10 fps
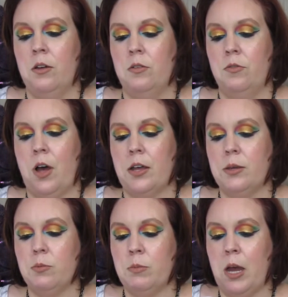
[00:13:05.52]

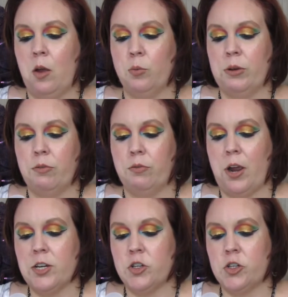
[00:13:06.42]
Volume,
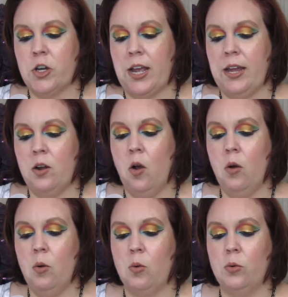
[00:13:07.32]
Refresh, and
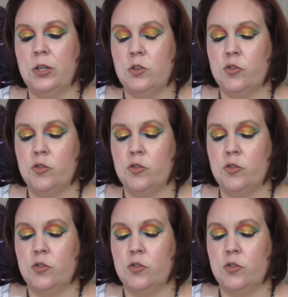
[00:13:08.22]
Hold.